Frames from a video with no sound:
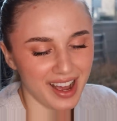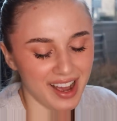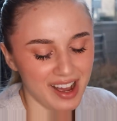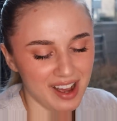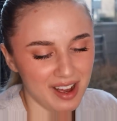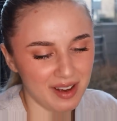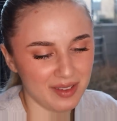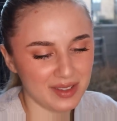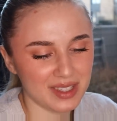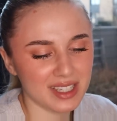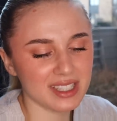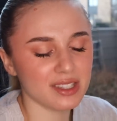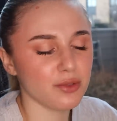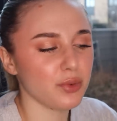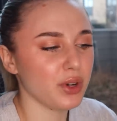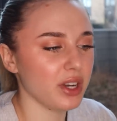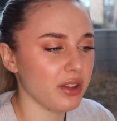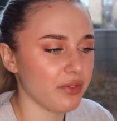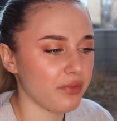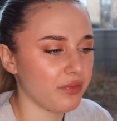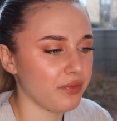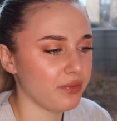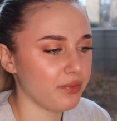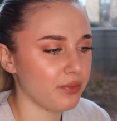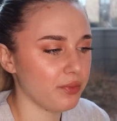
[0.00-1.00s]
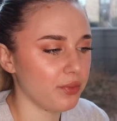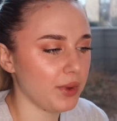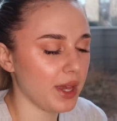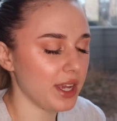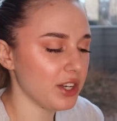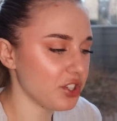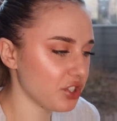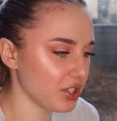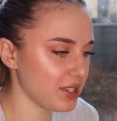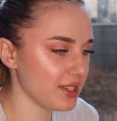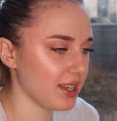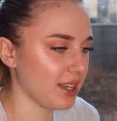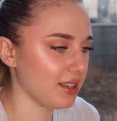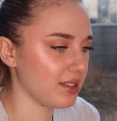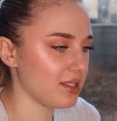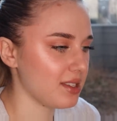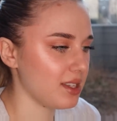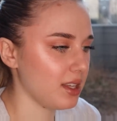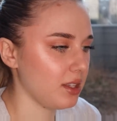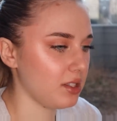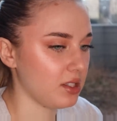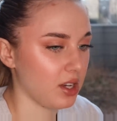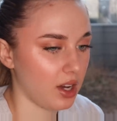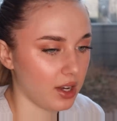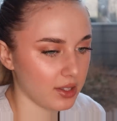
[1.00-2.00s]
um, so it's really interesting to
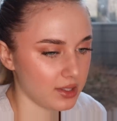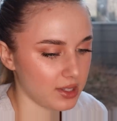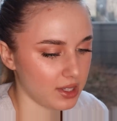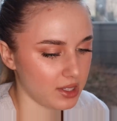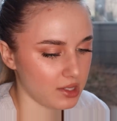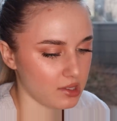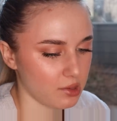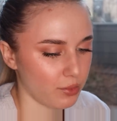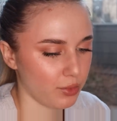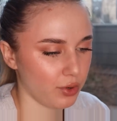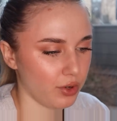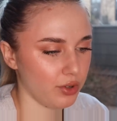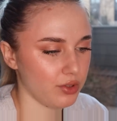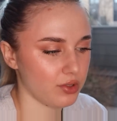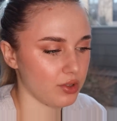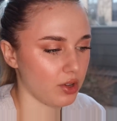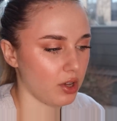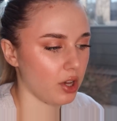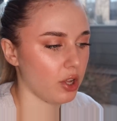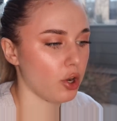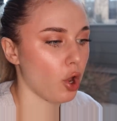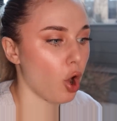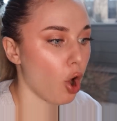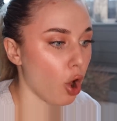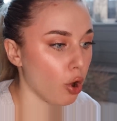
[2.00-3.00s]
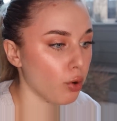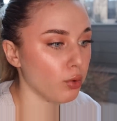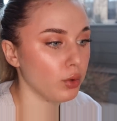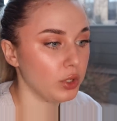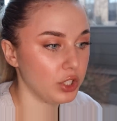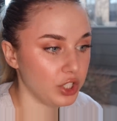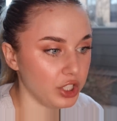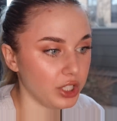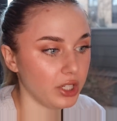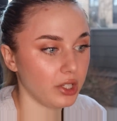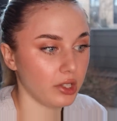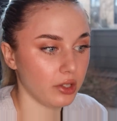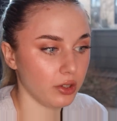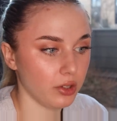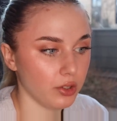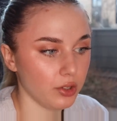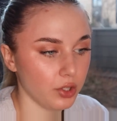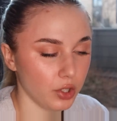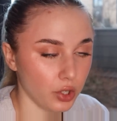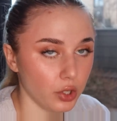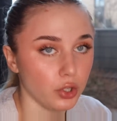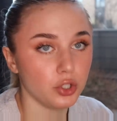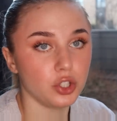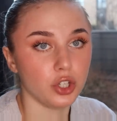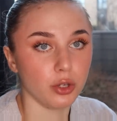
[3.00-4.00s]
see Tati, someone who's an OG
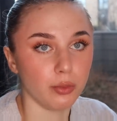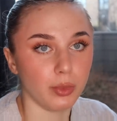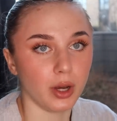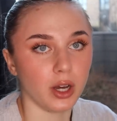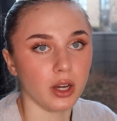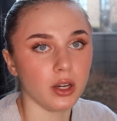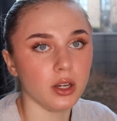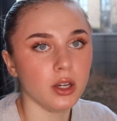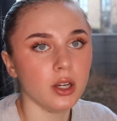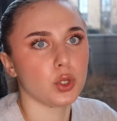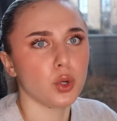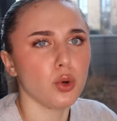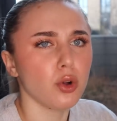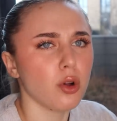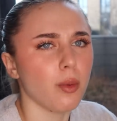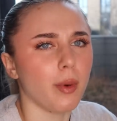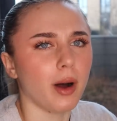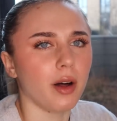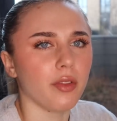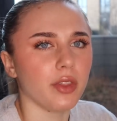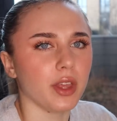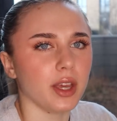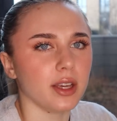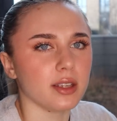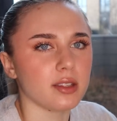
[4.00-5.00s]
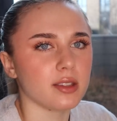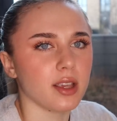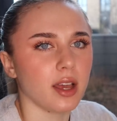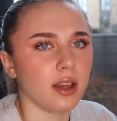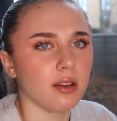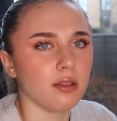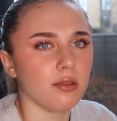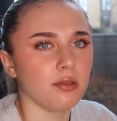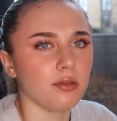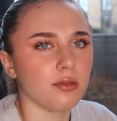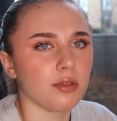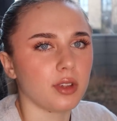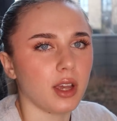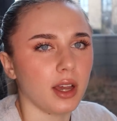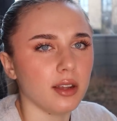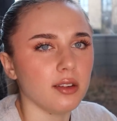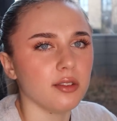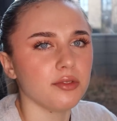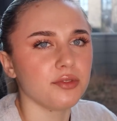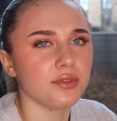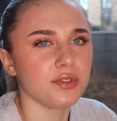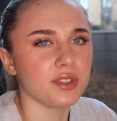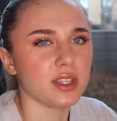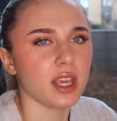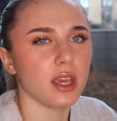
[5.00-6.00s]
YouTuber, talk about this and kind
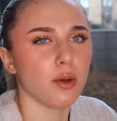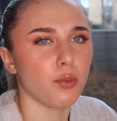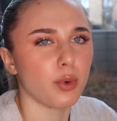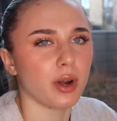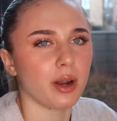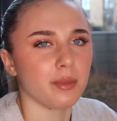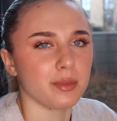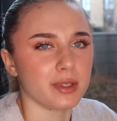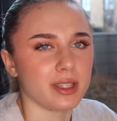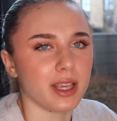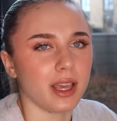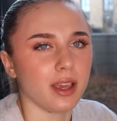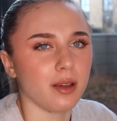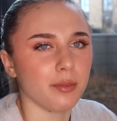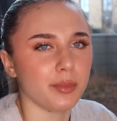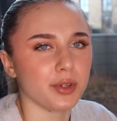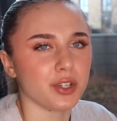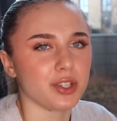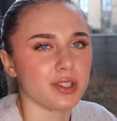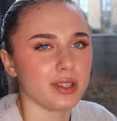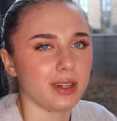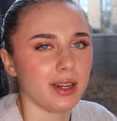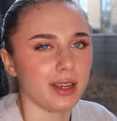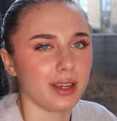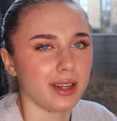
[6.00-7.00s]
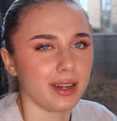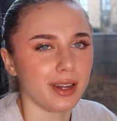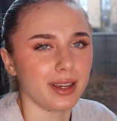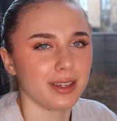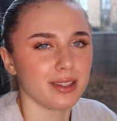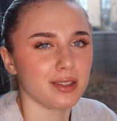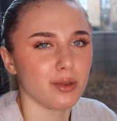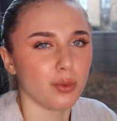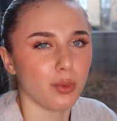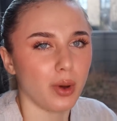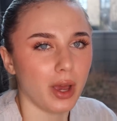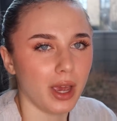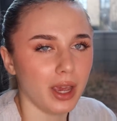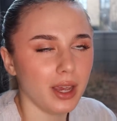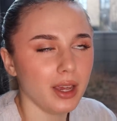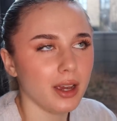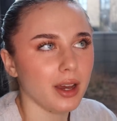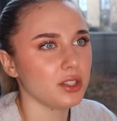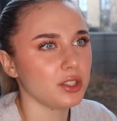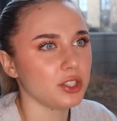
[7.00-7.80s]
of say what I'm saying, but just in like a nicer way.